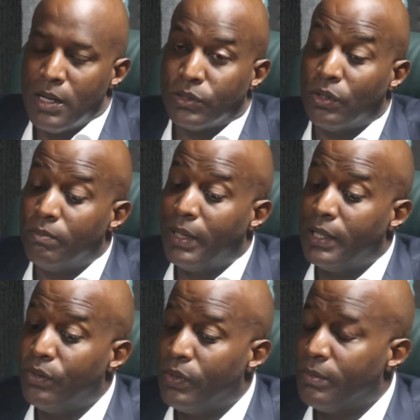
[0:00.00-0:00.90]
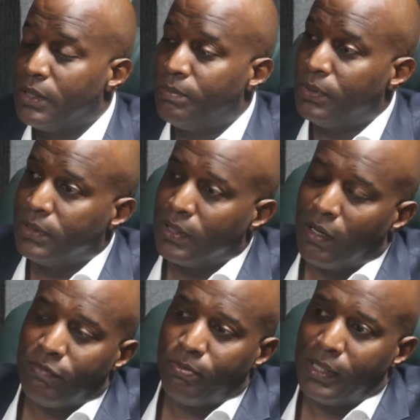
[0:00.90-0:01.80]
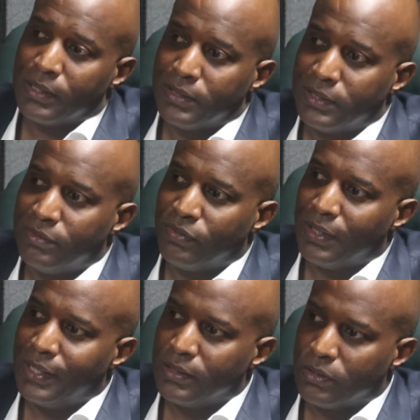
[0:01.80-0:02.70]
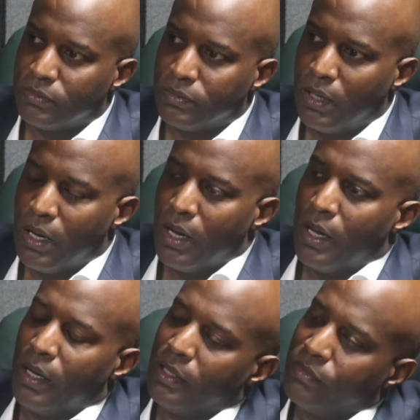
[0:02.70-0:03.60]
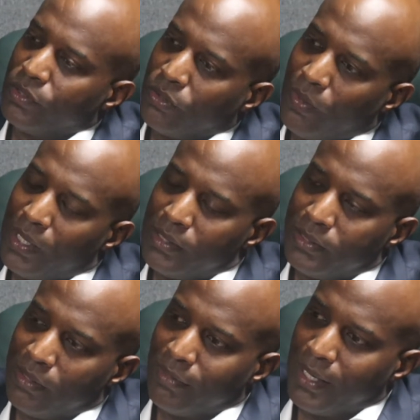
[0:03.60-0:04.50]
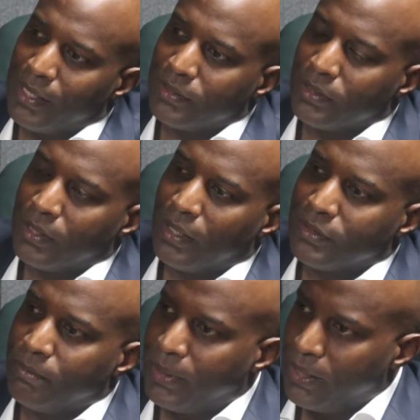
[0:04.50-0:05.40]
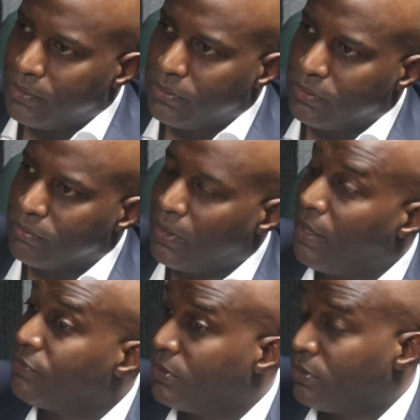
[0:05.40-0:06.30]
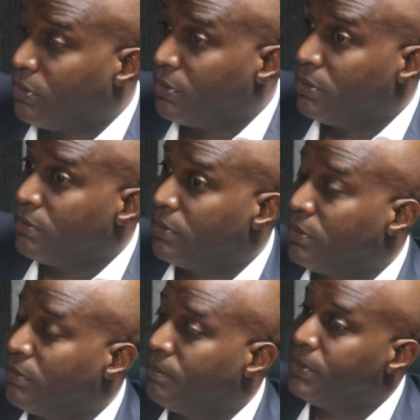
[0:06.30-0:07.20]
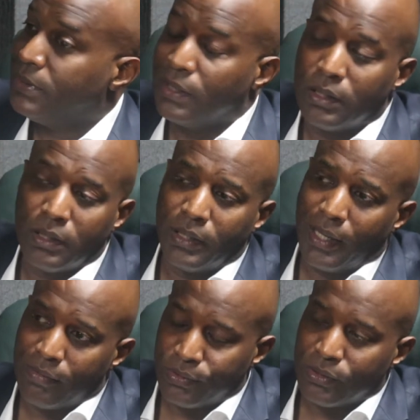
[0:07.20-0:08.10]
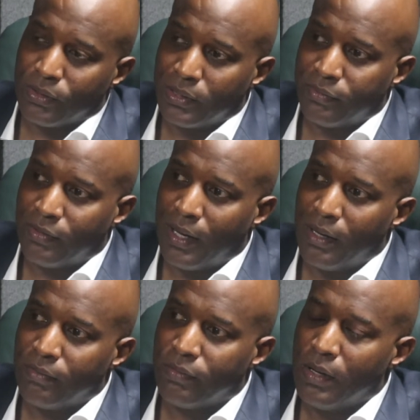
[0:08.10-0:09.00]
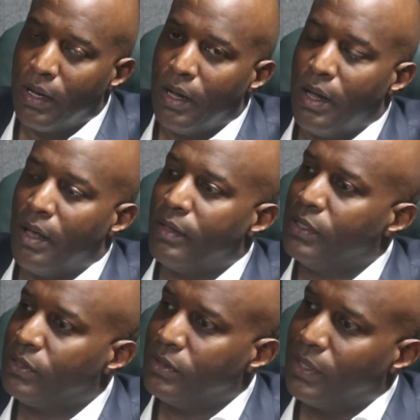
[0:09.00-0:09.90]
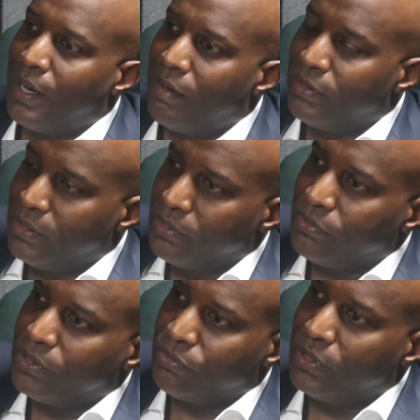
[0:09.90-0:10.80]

So many women are putting off pregnancy for later. And if the quality of eggs are not the best after 30, particularly after 35, then you're going to have an increased